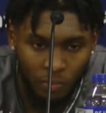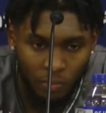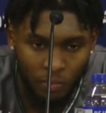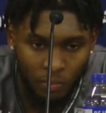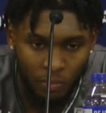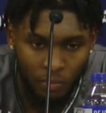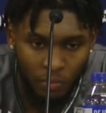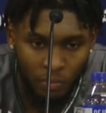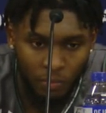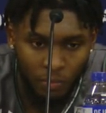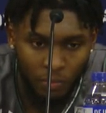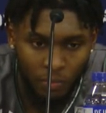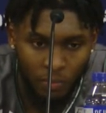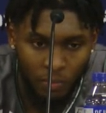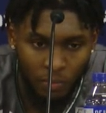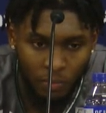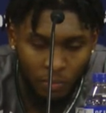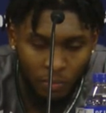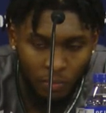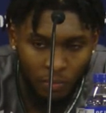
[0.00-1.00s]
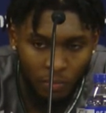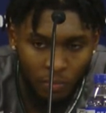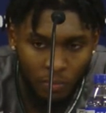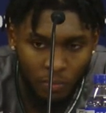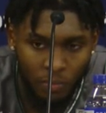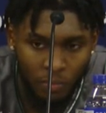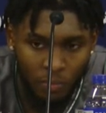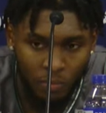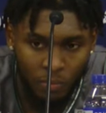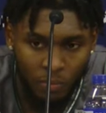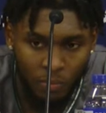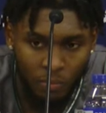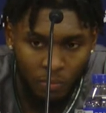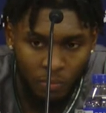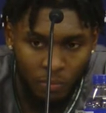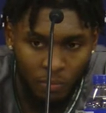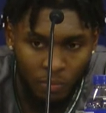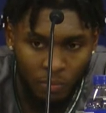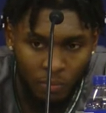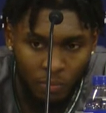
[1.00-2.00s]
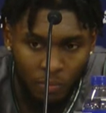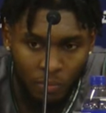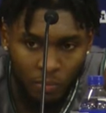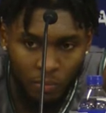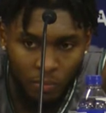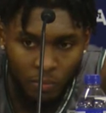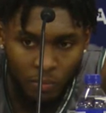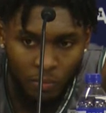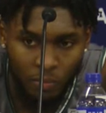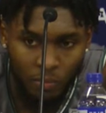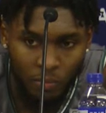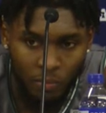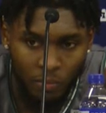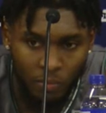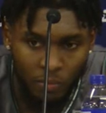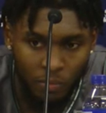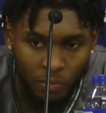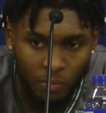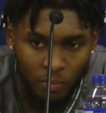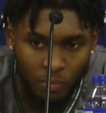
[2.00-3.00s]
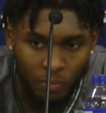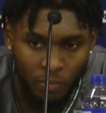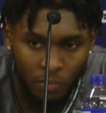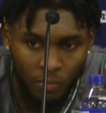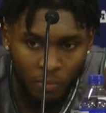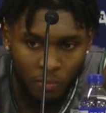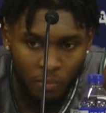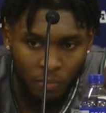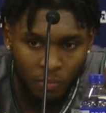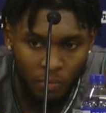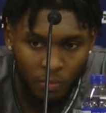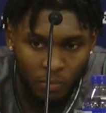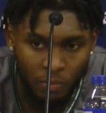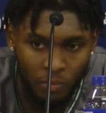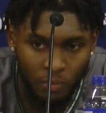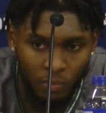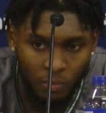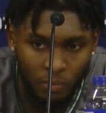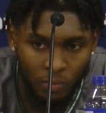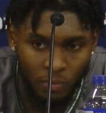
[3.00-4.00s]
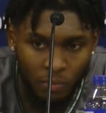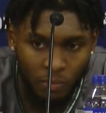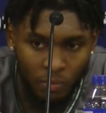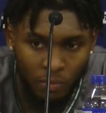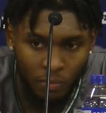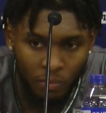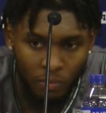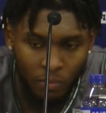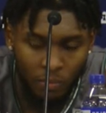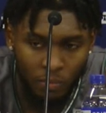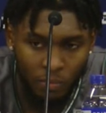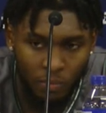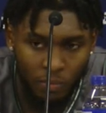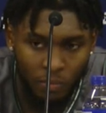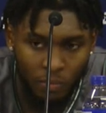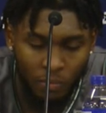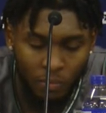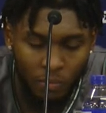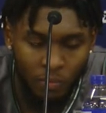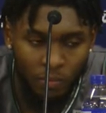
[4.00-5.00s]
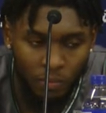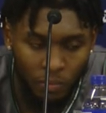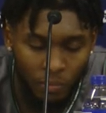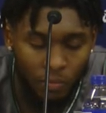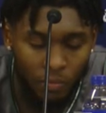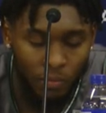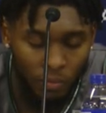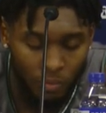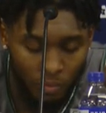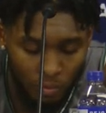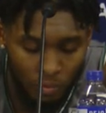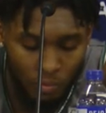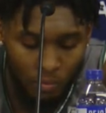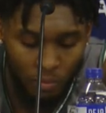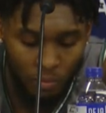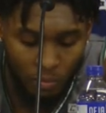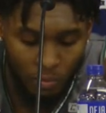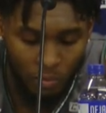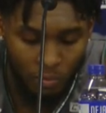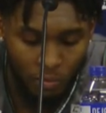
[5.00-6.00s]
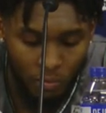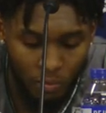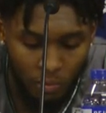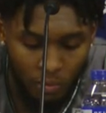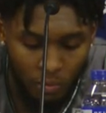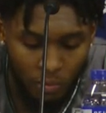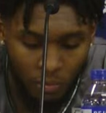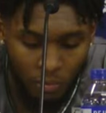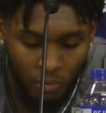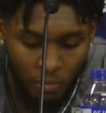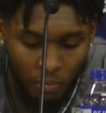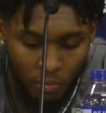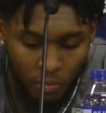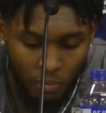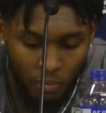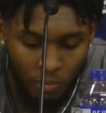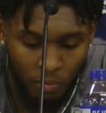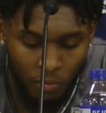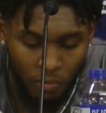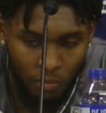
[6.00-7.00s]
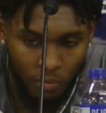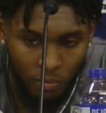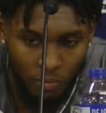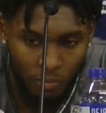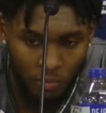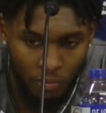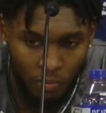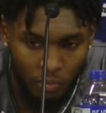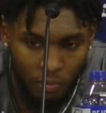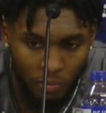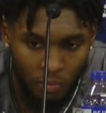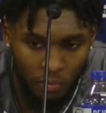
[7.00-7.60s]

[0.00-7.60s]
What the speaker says: (not speaking)